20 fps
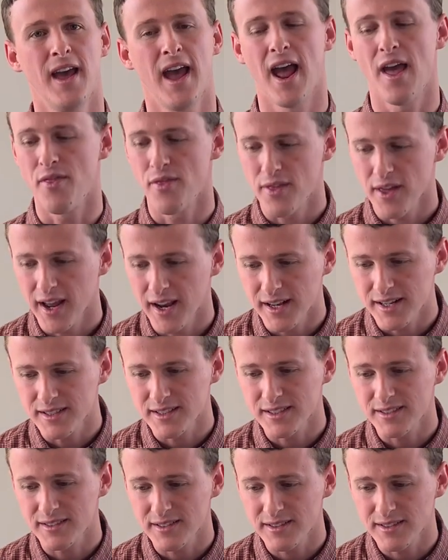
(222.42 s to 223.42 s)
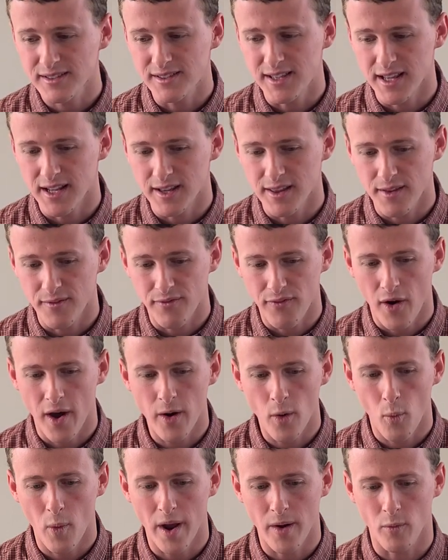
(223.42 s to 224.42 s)
And then the
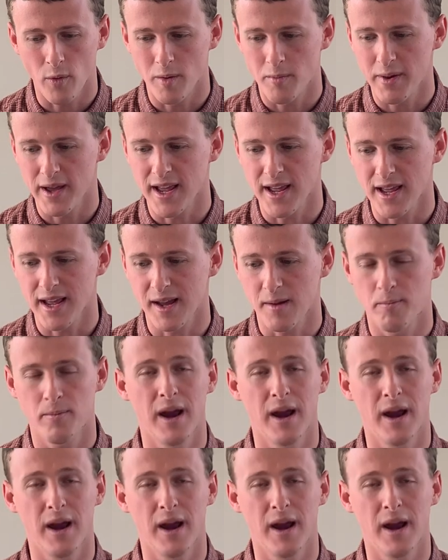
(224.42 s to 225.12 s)
final one would be